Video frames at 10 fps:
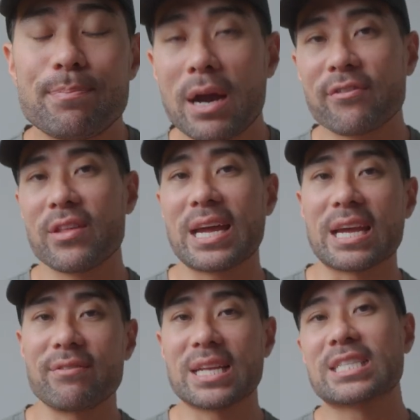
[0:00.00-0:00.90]
Apart from that,
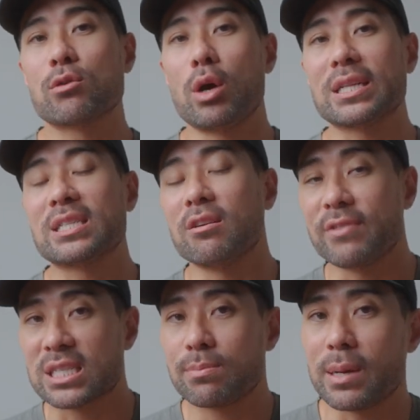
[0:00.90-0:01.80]
everything is quite
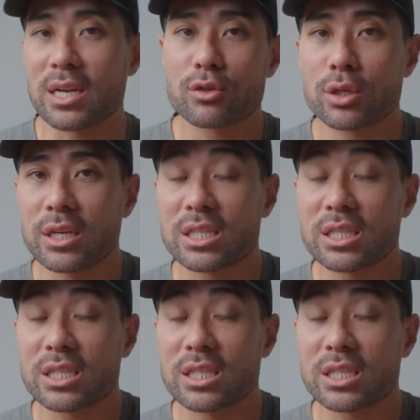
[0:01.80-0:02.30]
self-explanatory,